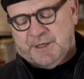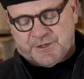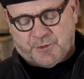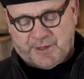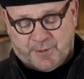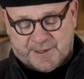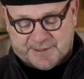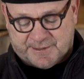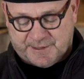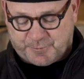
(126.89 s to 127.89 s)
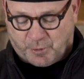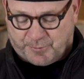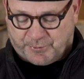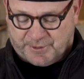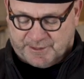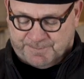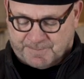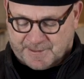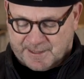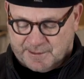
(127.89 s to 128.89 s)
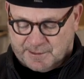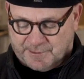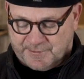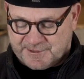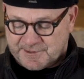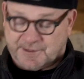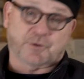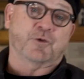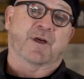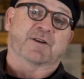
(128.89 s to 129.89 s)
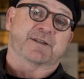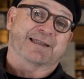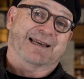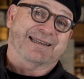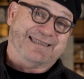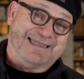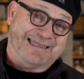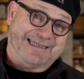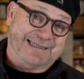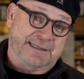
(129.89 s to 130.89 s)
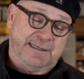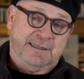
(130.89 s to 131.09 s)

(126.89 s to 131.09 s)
So anyways, this property, this is the 2019